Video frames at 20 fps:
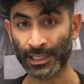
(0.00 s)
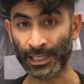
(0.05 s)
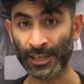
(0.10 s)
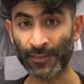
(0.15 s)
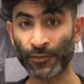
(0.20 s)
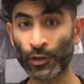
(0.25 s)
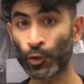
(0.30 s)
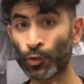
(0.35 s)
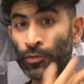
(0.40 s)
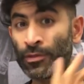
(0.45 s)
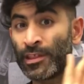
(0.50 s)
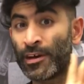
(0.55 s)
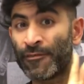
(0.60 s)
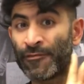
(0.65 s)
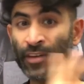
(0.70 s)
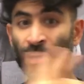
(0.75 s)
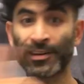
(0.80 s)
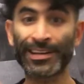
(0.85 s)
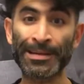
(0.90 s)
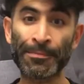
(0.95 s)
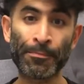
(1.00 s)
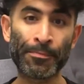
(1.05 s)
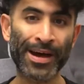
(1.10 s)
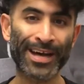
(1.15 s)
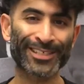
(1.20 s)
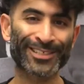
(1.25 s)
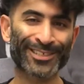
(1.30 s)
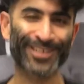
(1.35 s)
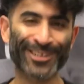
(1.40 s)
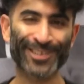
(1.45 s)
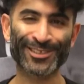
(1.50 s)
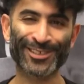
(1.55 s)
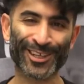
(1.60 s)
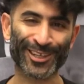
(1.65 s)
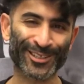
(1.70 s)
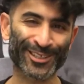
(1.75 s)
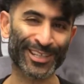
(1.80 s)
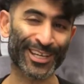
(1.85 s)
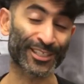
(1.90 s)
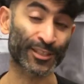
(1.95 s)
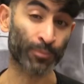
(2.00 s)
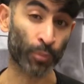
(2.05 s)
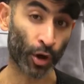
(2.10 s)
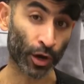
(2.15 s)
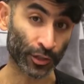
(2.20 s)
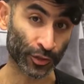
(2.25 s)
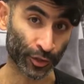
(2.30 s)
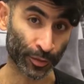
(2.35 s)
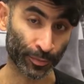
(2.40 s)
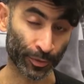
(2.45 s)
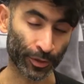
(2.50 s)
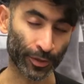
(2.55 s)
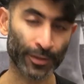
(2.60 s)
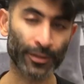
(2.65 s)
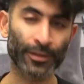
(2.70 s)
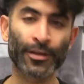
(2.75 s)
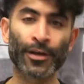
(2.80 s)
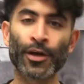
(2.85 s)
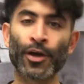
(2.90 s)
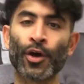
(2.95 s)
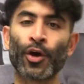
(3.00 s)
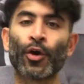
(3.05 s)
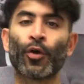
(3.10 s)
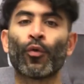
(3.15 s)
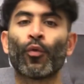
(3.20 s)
to give you the very best success possible,